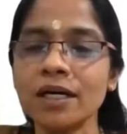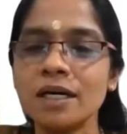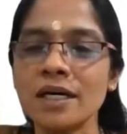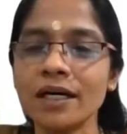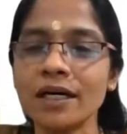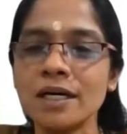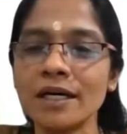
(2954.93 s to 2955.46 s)

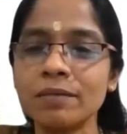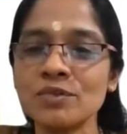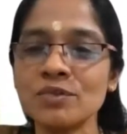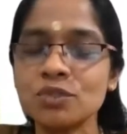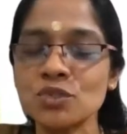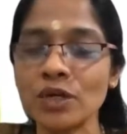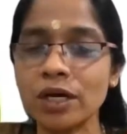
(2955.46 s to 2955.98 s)
um,
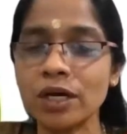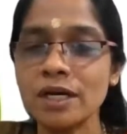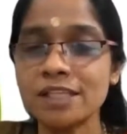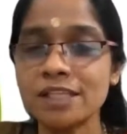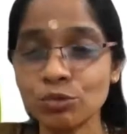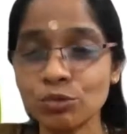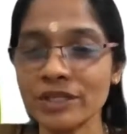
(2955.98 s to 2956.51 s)
uh,
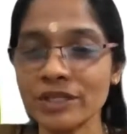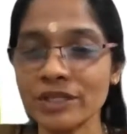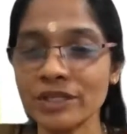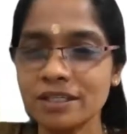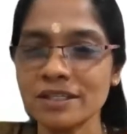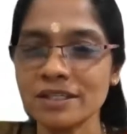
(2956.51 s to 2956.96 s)
security?